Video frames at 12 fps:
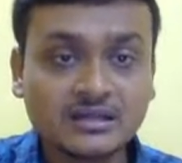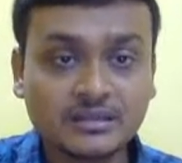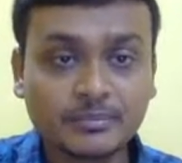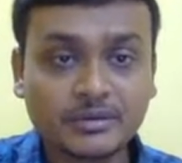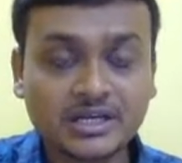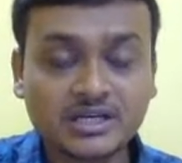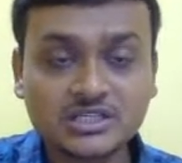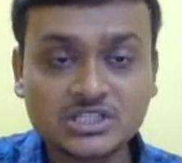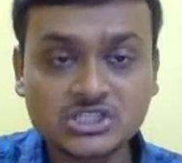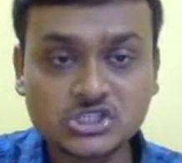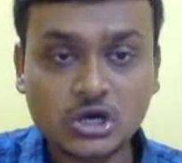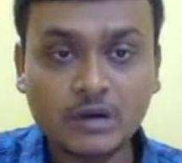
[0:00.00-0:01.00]
The
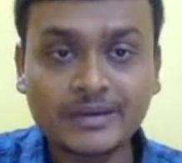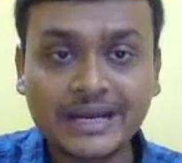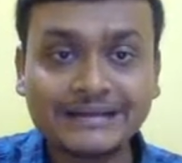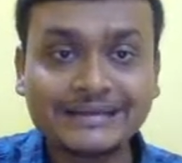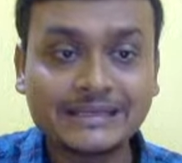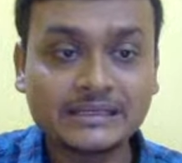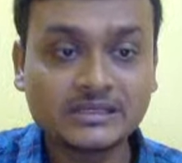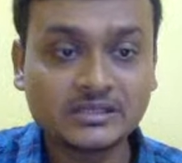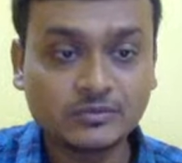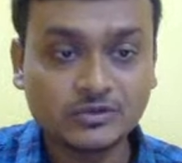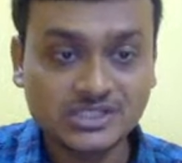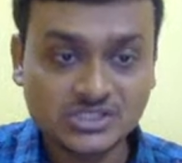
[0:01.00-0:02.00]
protagonist of
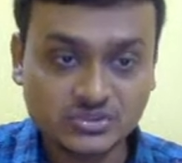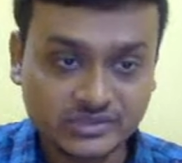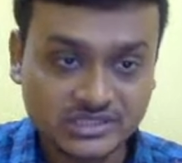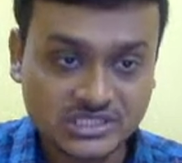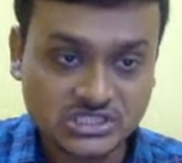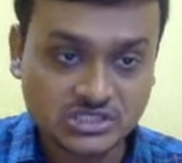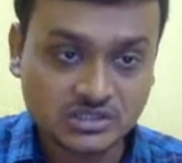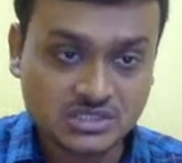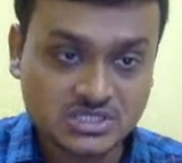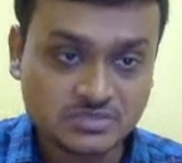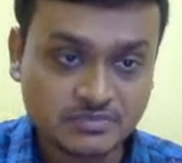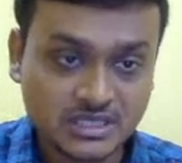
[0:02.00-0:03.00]
1984 is Winston
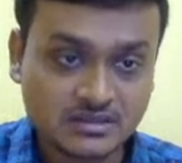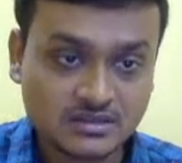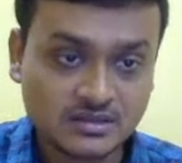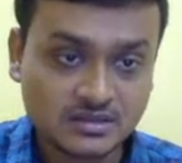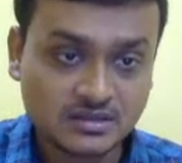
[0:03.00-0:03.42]
Smith.